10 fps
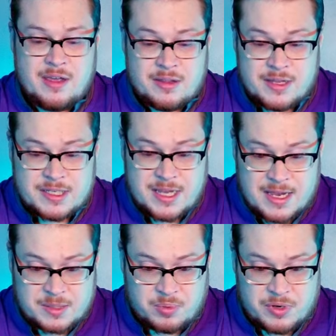This
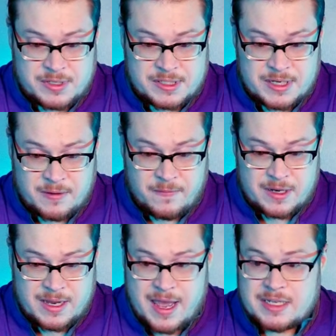guy's pretty sick.
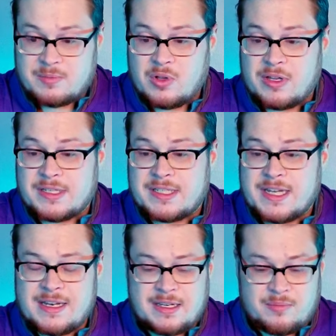Phantasmal
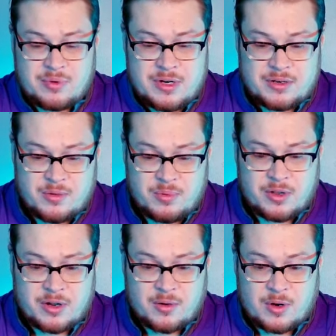Ascendant. Pretty dope
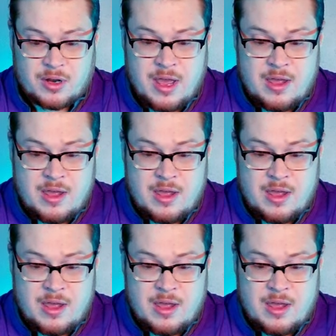looking artwork.